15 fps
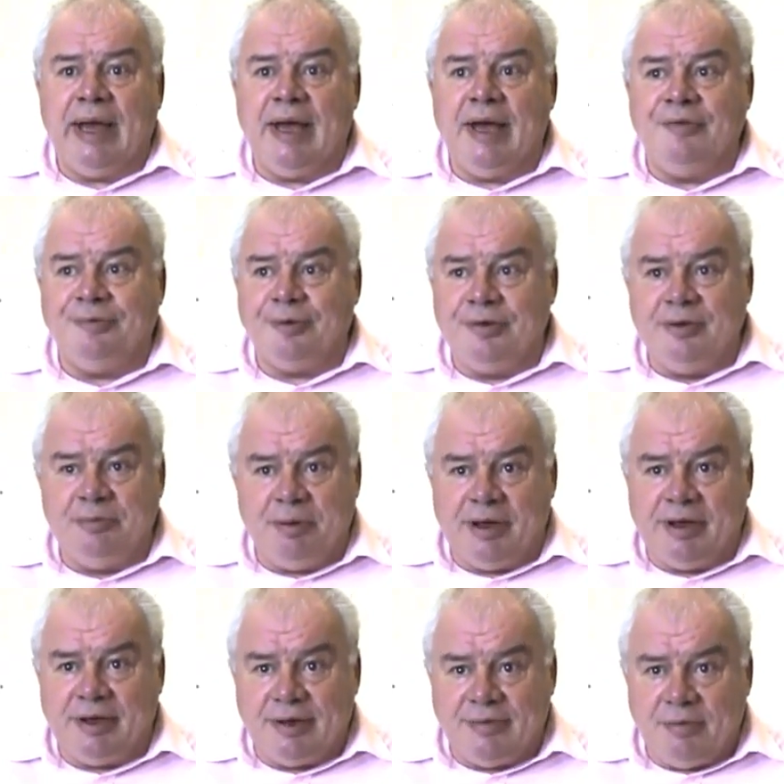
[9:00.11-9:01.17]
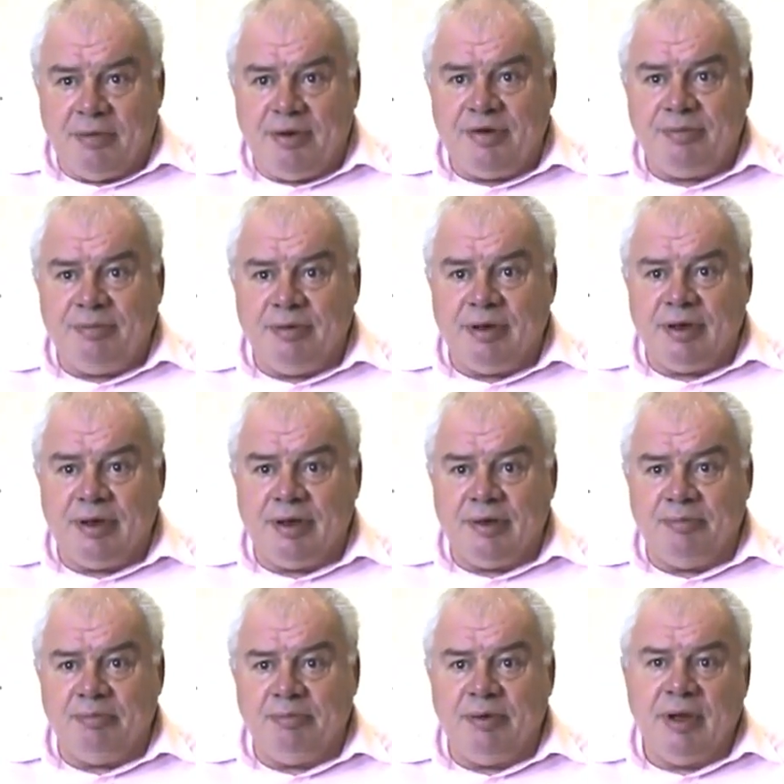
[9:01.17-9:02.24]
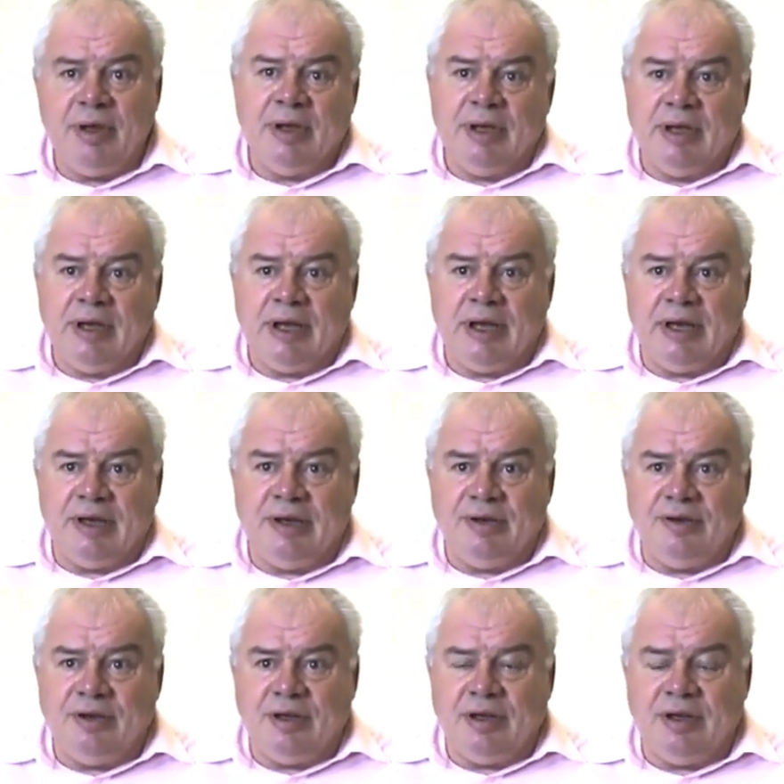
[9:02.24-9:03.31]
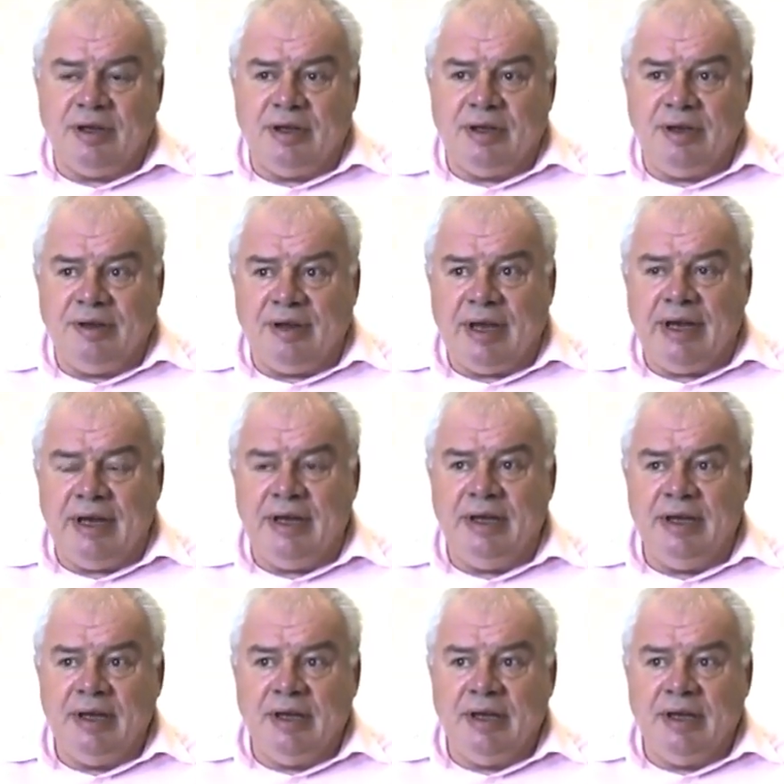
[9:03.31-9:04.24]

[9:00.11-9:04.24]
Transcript: funded by the government, and then